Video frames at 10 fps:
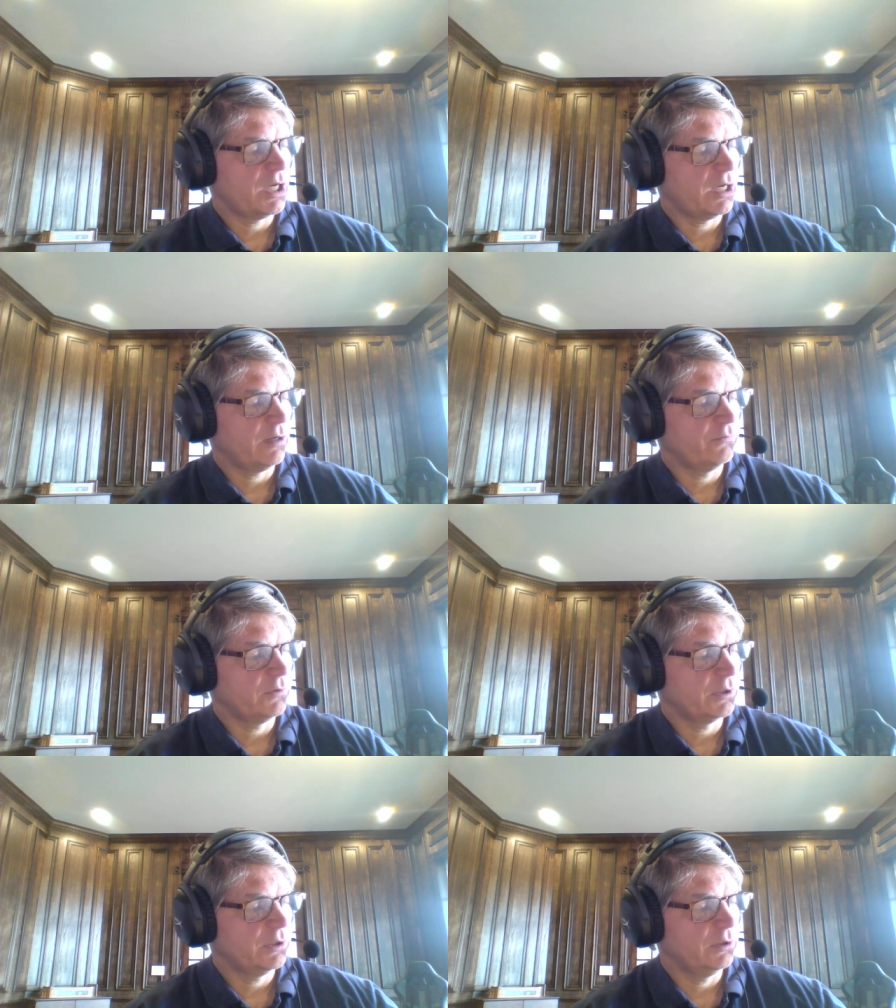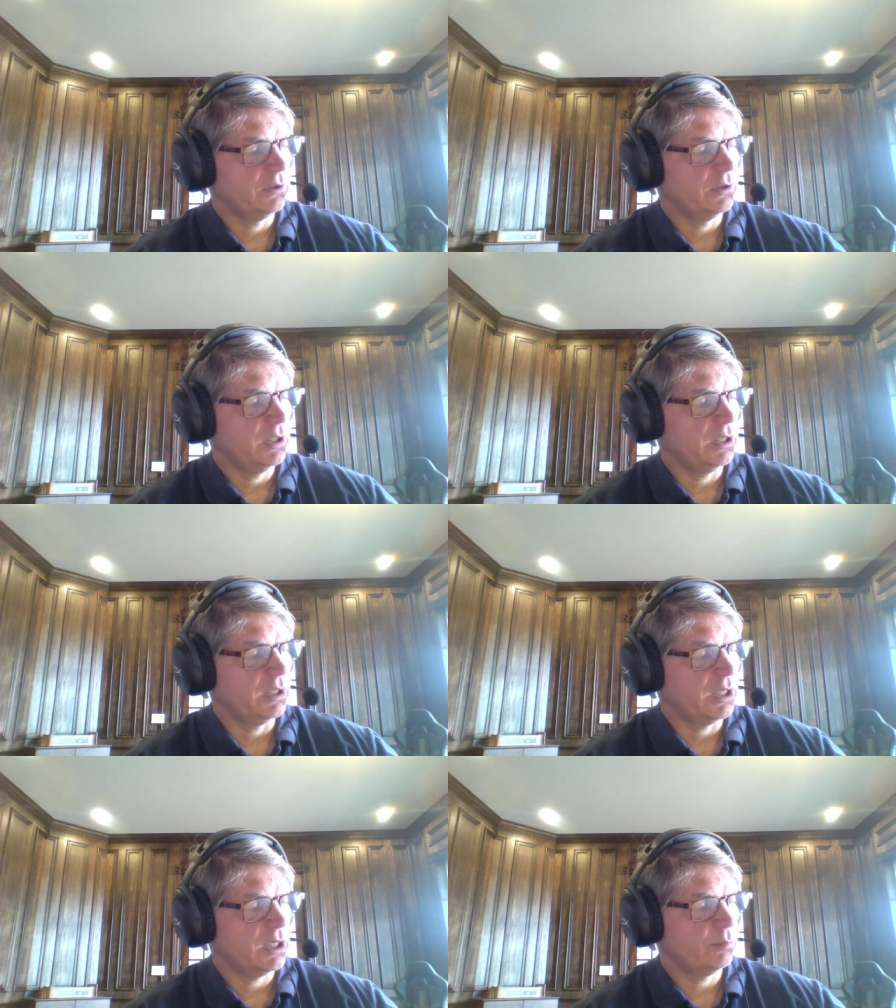African,
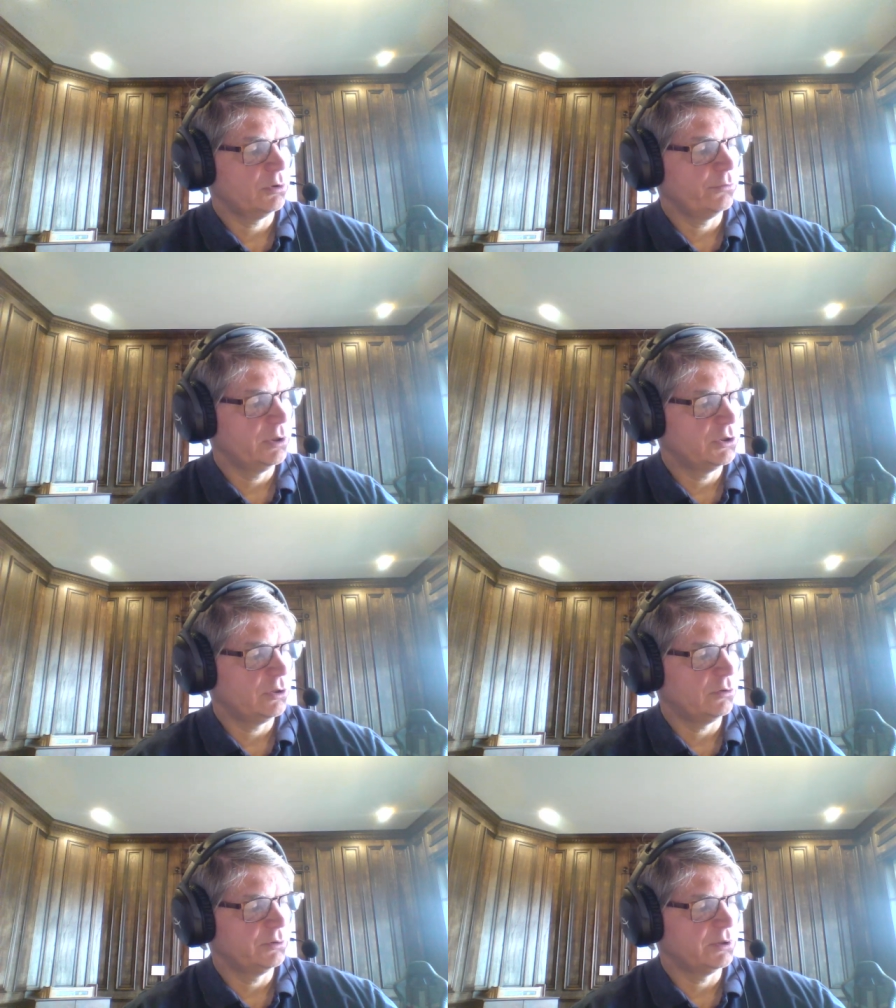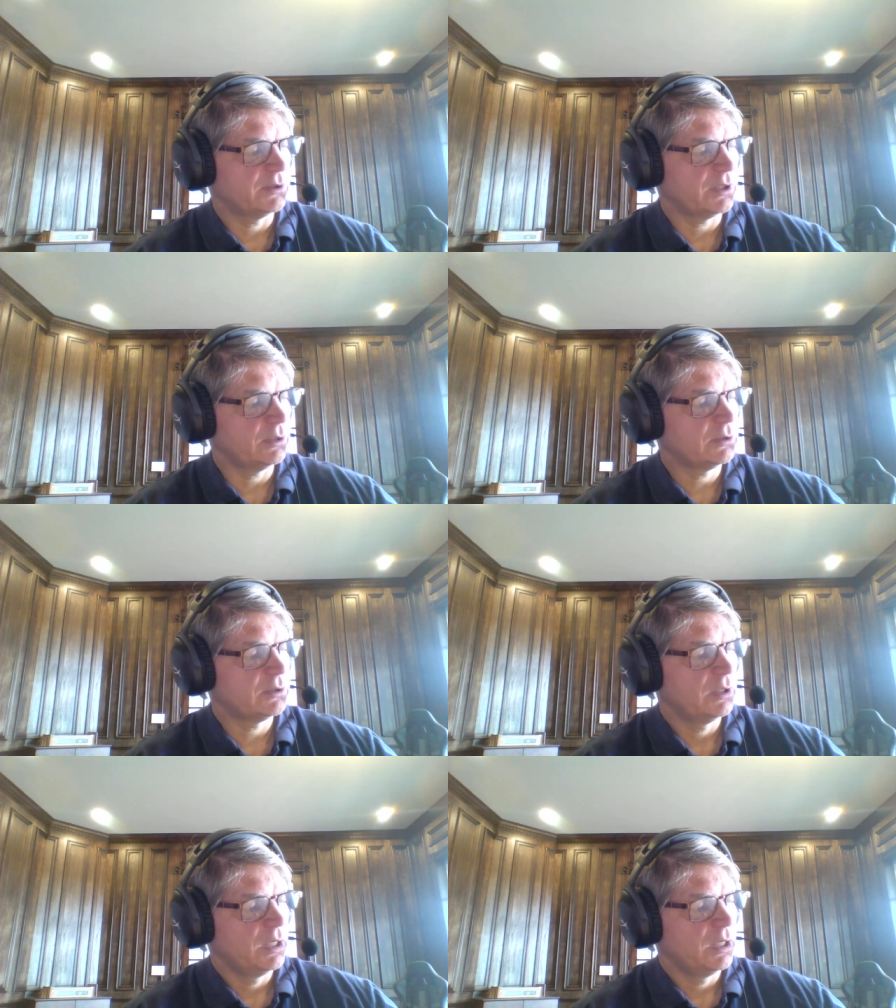and Aboriginal descent